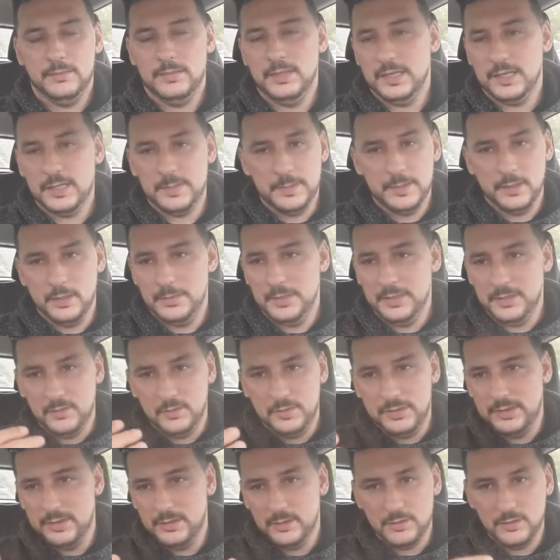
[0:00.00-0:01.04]
experiments
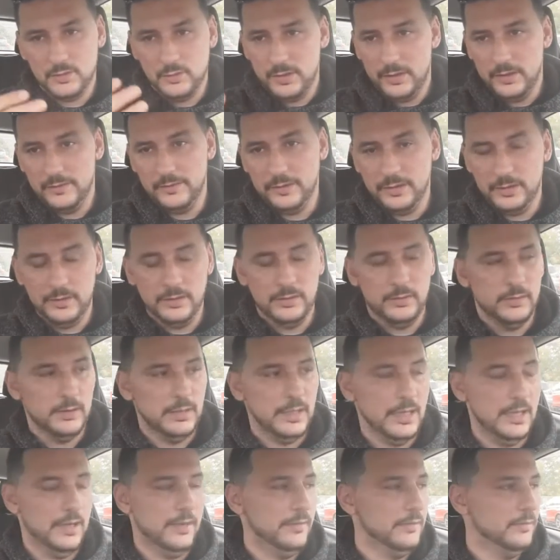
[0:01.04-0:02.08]
research, whatever you
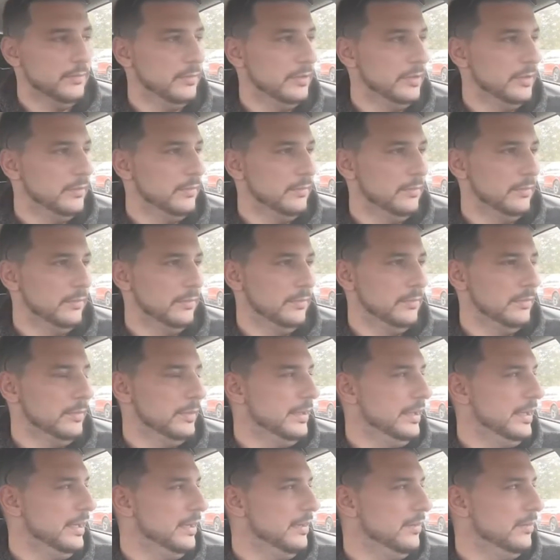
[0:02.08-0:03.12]
have,
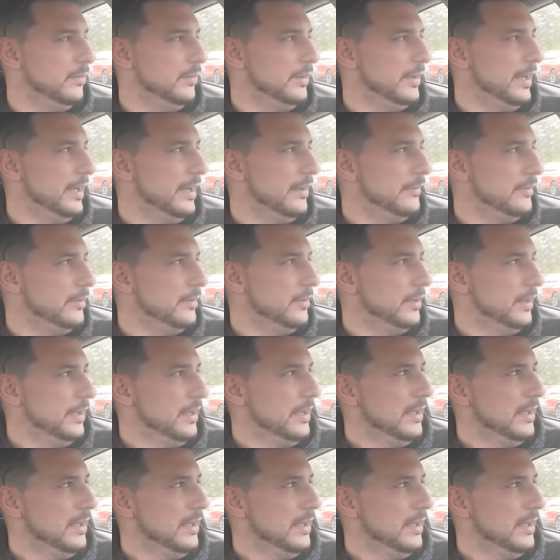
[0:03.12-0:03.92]
what have you,